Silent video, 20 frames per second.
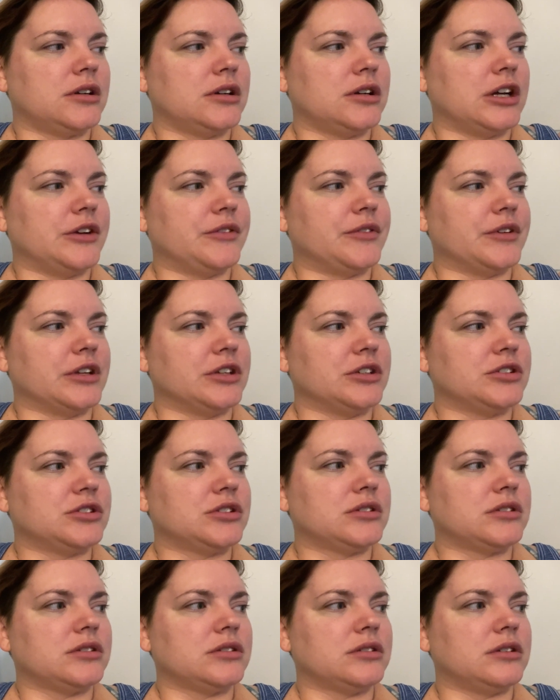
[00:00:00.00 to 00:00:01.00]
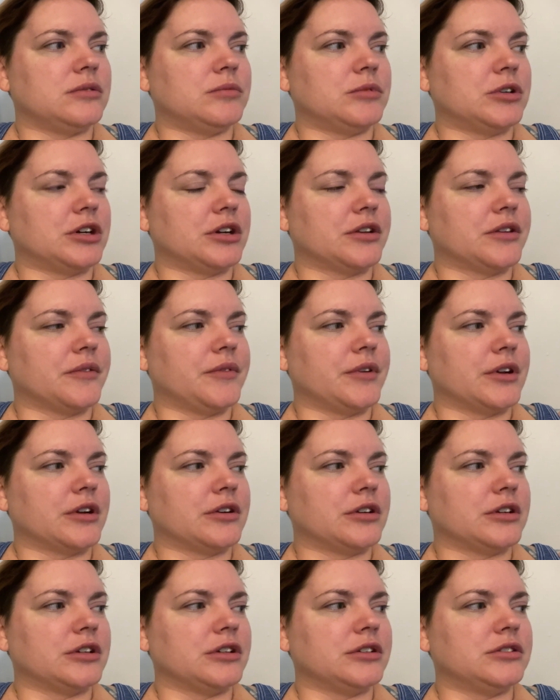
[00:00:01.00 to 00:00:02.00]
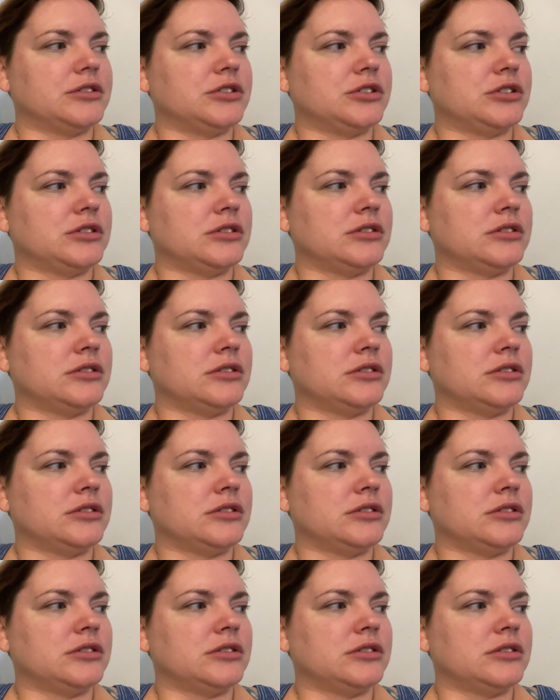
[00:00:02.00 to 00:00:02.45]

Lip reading: I finished A Murder at the Vicarage.